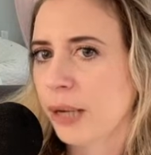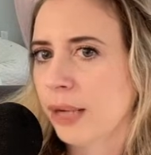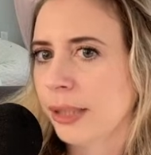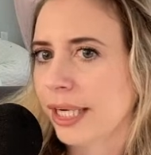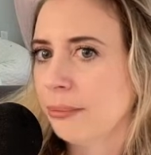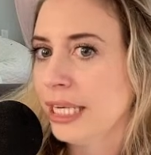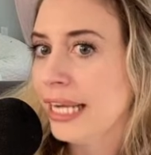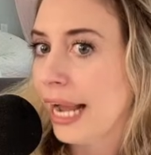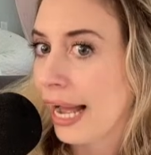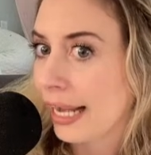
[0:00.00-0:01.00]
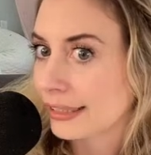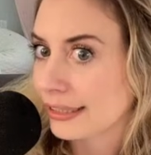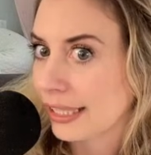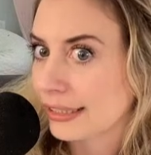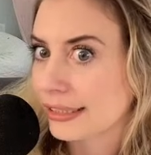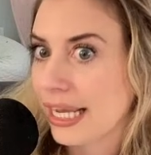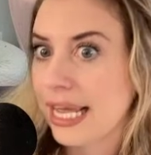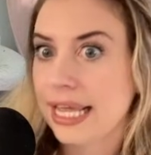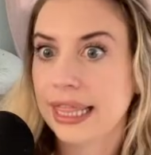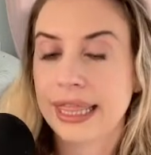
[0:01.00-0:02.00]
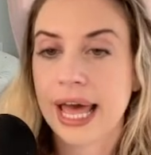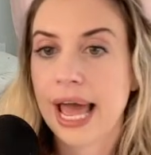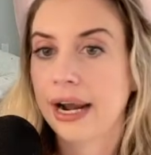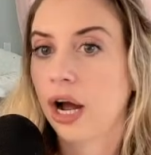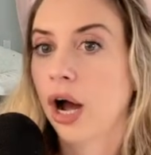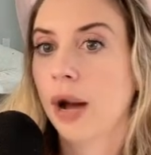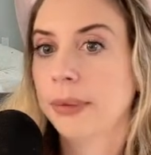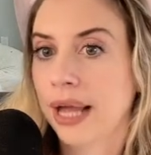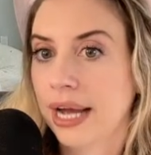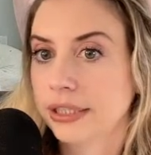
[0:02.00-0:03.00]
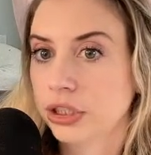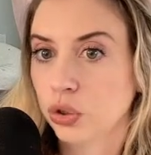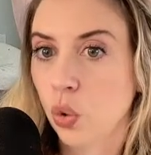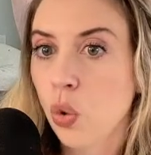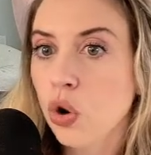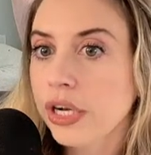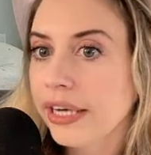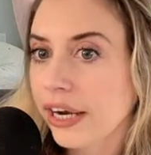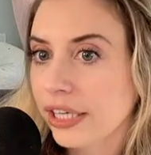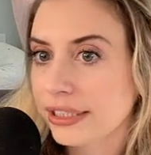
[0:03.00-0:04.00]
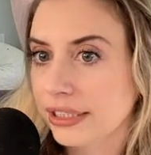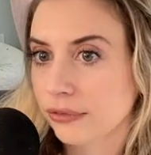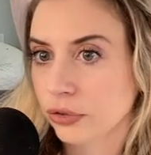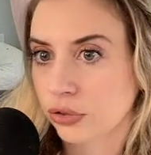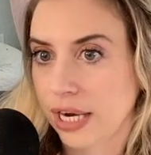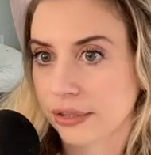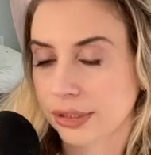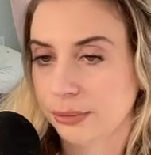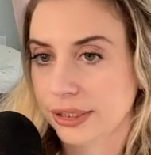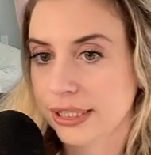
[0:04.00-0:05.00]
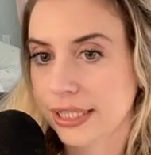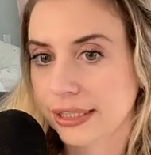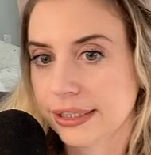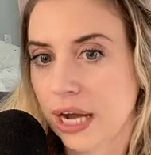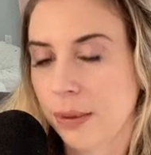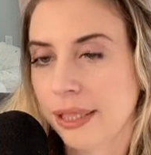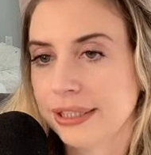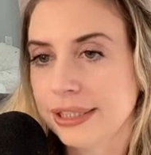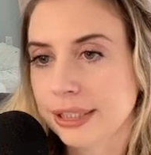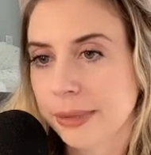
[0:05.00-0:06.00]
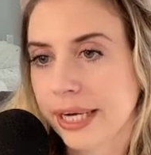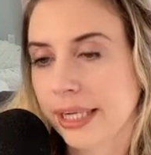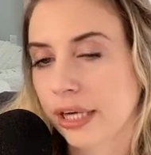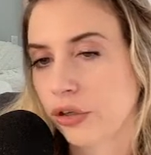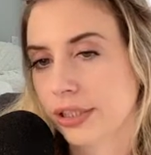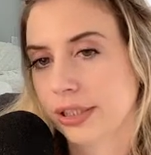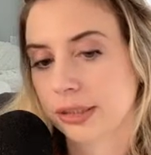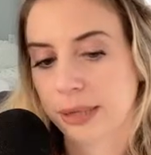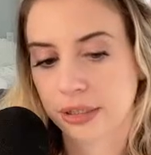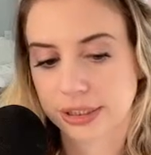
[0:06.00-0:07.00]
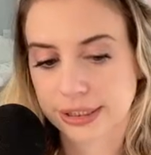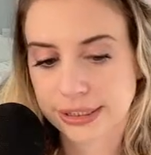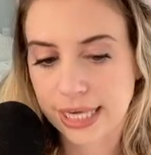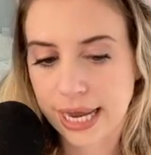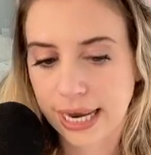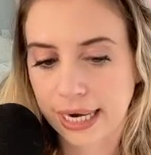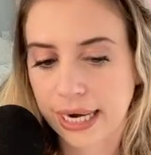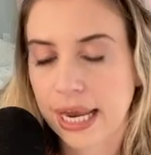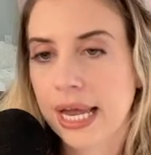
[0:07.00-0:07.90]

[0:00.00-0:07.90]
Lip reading: public and media access that applies to ordinary civil trials and proceedings. Now, I'm anticipating that Chris is about to say